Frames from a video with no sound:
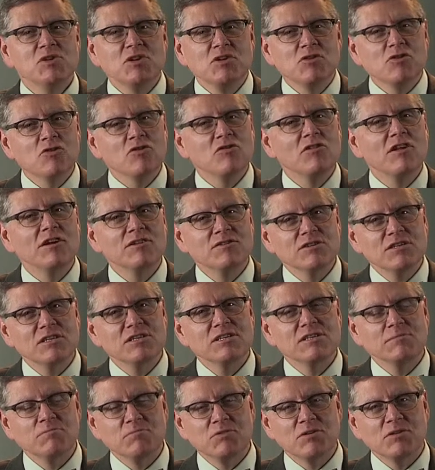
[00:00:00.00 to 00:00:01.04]
a neurologic
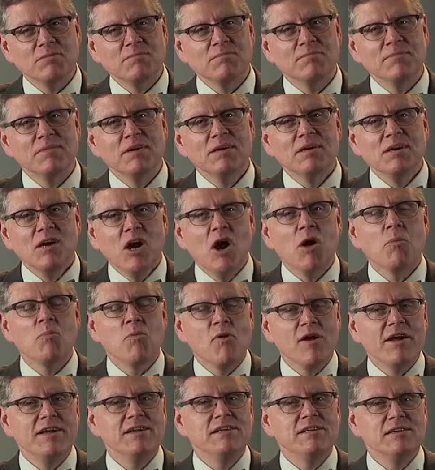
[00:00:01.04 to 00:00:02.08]
symptom, a
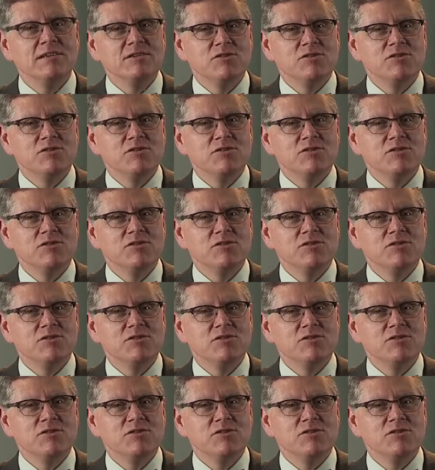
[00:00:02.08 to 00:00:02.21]
brain